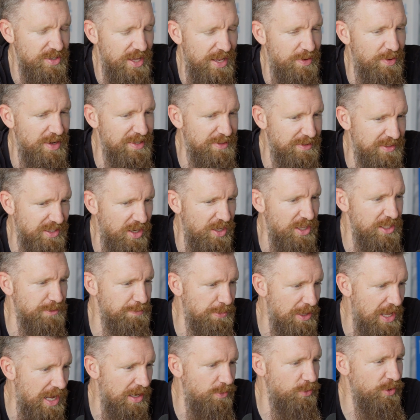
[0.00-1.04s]
Anyway, started this
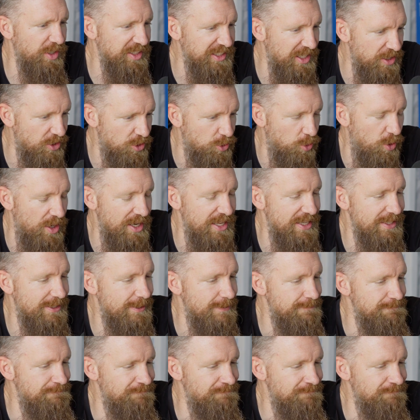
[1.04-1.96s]
blog, Real Estate in Your 20s.